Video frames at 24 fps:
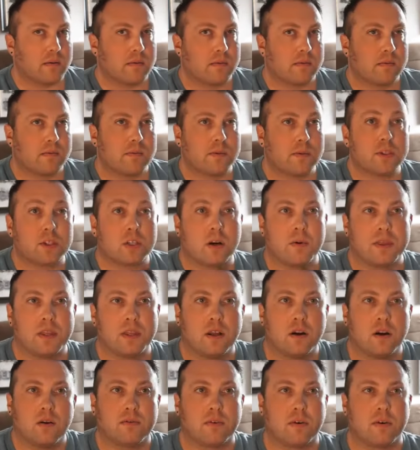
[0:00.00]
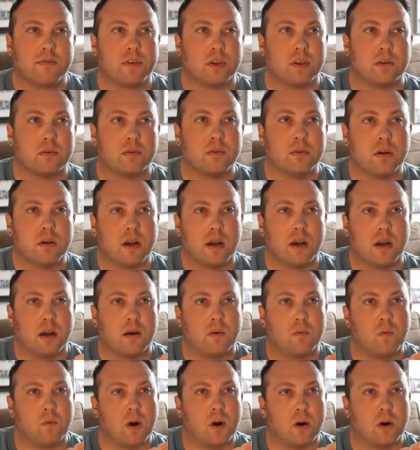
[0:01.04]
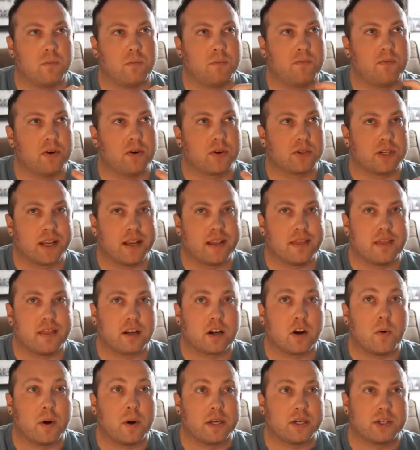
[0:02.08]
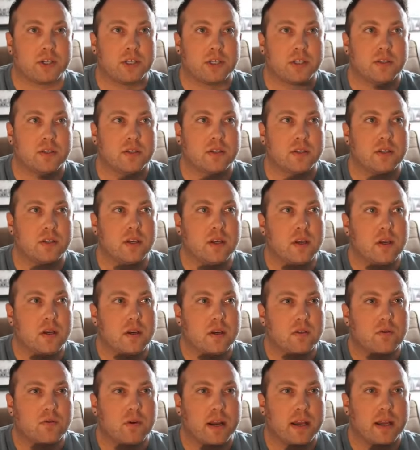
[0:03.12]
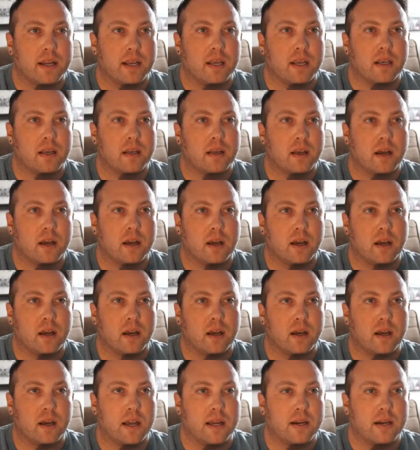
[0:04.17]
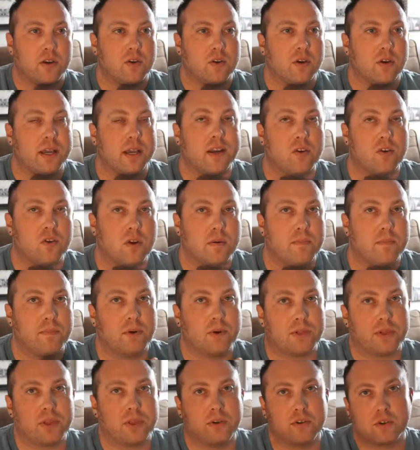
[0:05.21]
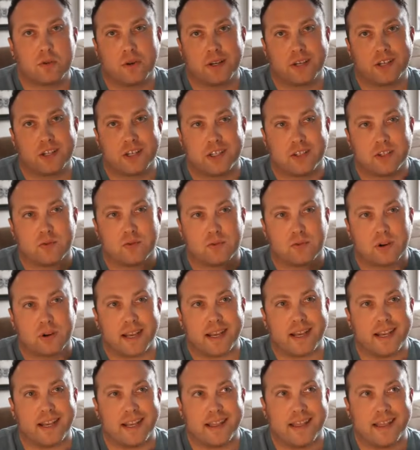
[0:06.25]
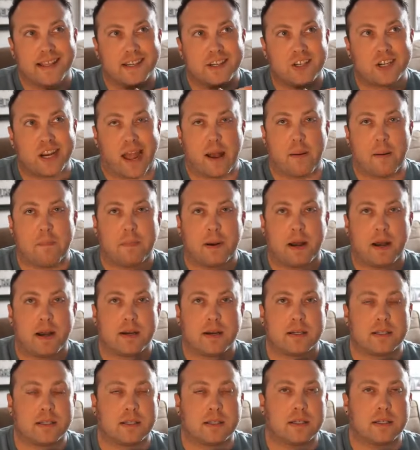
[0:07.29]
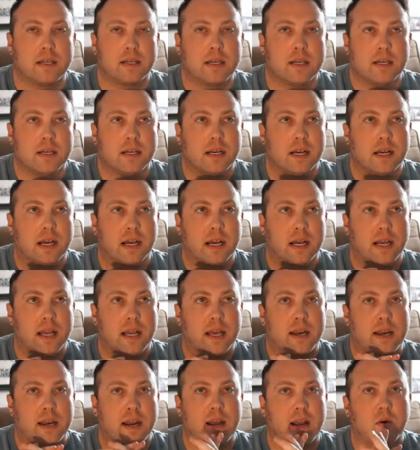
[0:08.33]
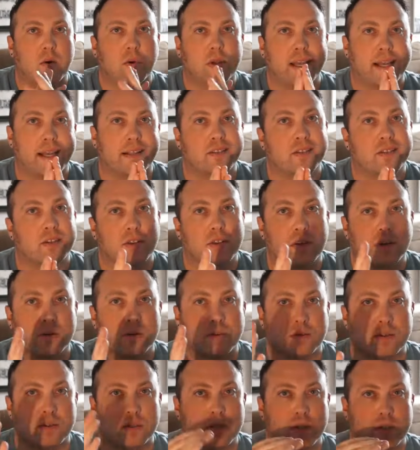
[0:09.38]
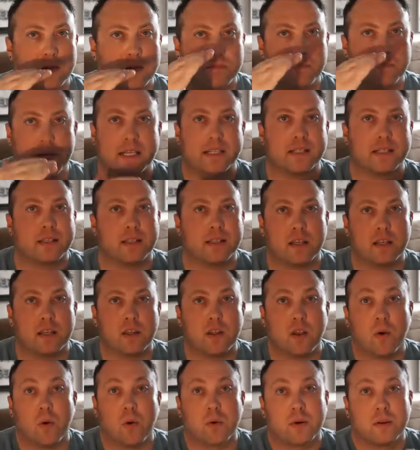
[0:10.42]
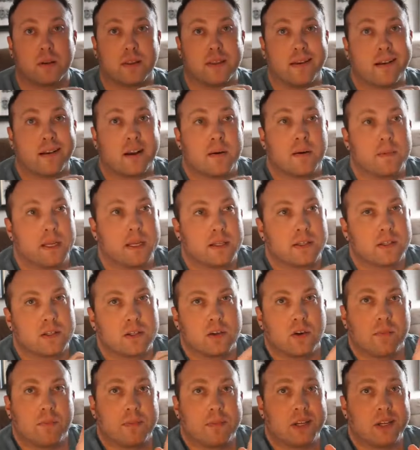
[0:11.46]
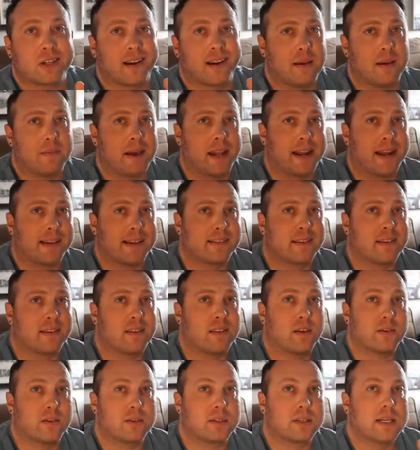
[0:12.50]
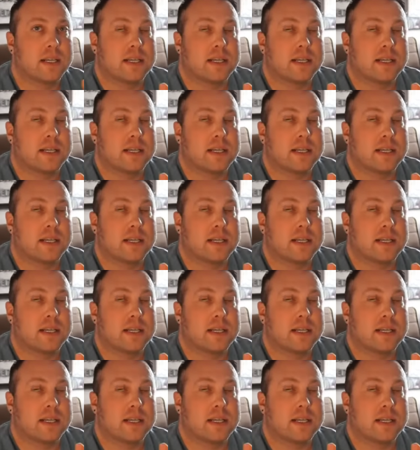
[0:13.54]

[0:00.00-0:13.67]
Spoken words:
we'll start with that overview while folks are getting their questions ready. And again, you can put those questions right in the chat box, and I will answer those basically in the order that they come in. So don't be shy about asking those.